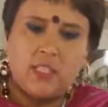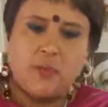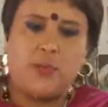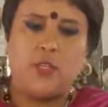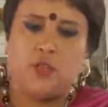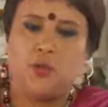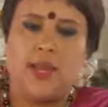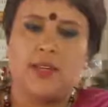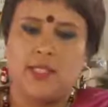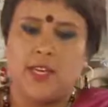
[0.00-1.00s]
and
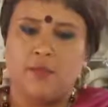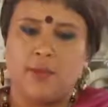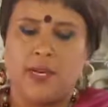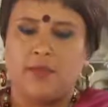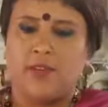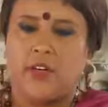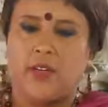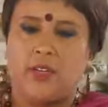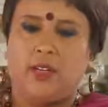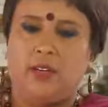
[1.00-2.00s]
spirituality have become
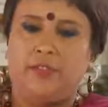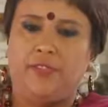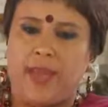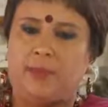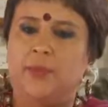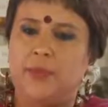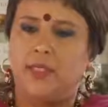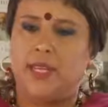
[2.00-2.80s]
very inflammable.